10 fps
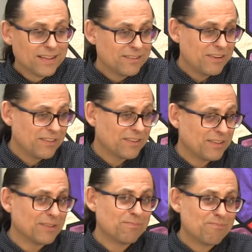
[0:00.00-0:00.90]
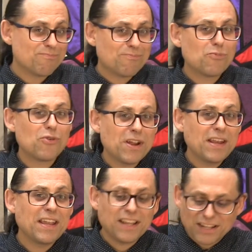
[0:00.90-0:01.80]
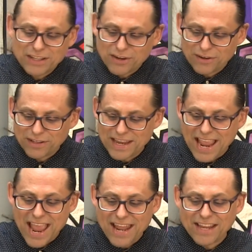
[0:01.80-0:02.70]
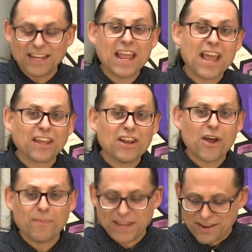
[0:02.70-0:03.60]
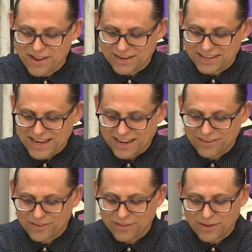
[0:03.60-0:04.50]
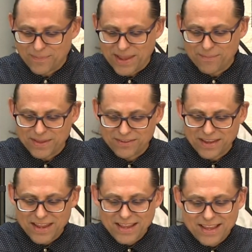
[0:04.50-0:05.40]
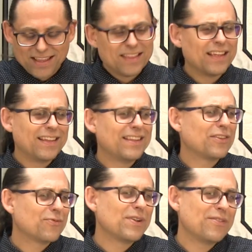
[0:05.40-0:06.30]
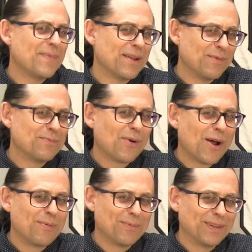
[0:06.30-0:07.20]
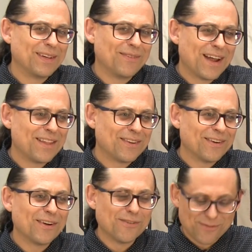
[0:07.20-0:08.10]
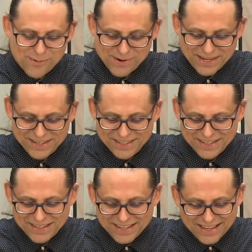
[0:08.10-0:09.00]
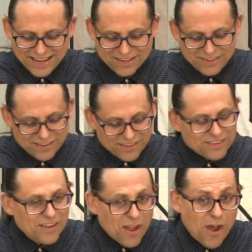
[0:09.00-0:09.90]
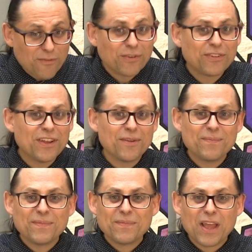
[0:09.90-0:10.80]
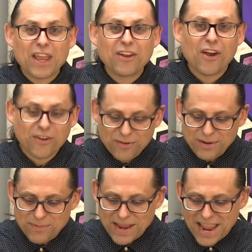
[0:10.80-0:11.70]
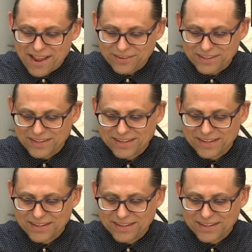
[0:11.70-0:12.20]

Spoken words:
Jesus is pretty clearly adding an economic context to the commandments that this rich man would probably rather avoid. And Jesus offers him a concrete way out,